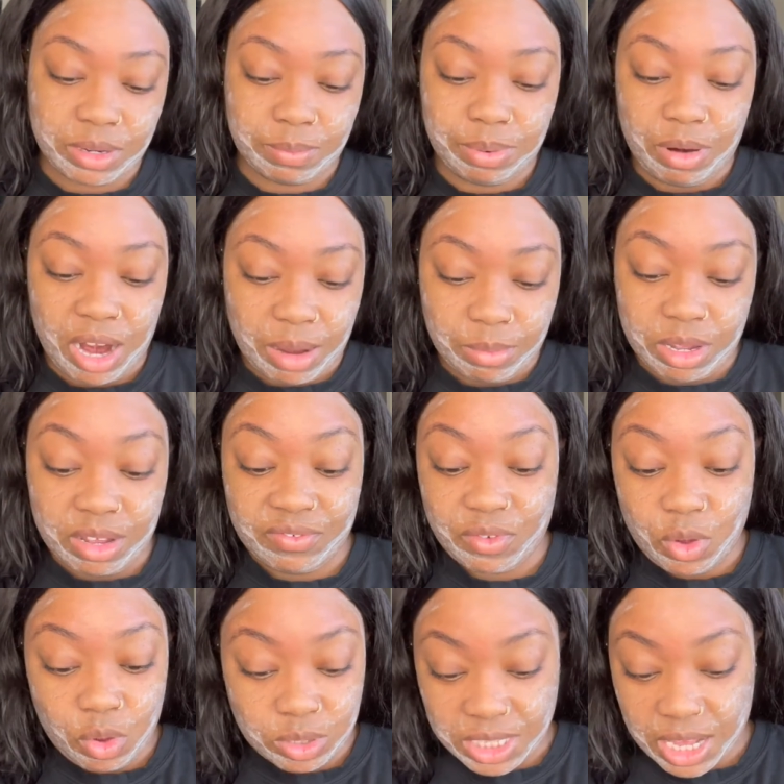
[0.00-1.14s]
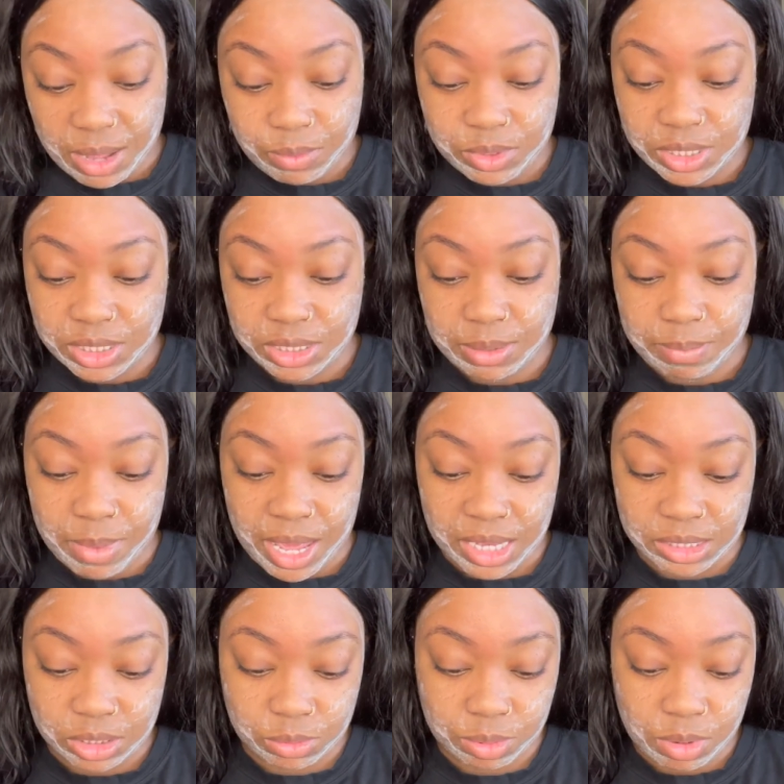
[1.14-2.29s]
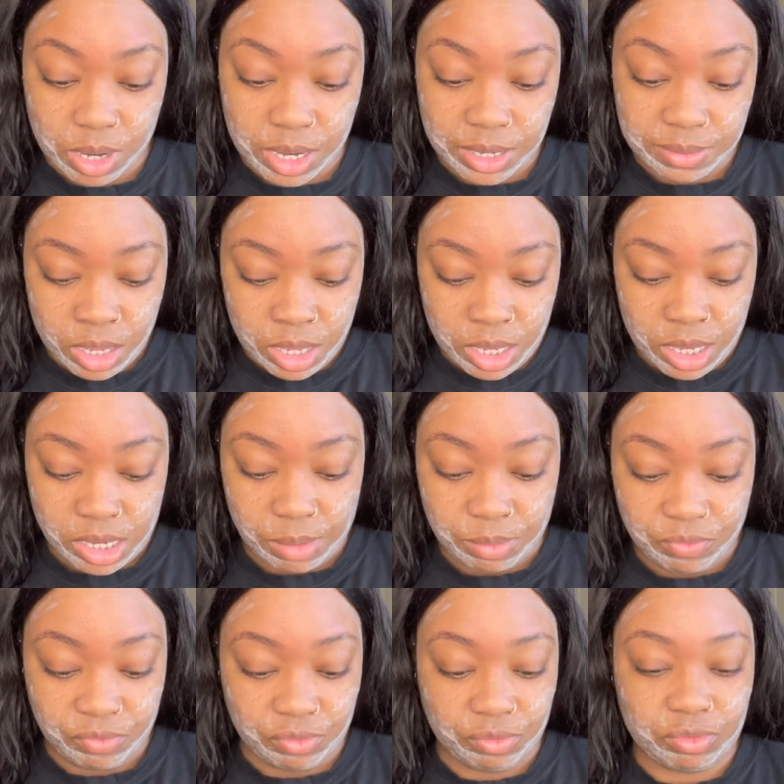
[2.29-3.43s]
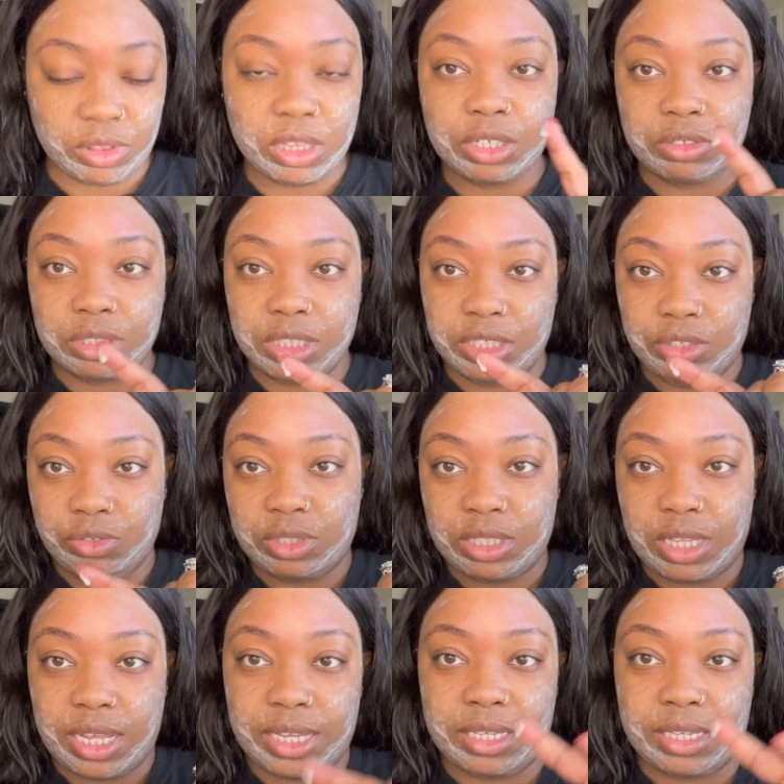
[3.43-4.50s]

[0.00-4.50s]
primer of all time, which is the Master Prime. And I'm literally using like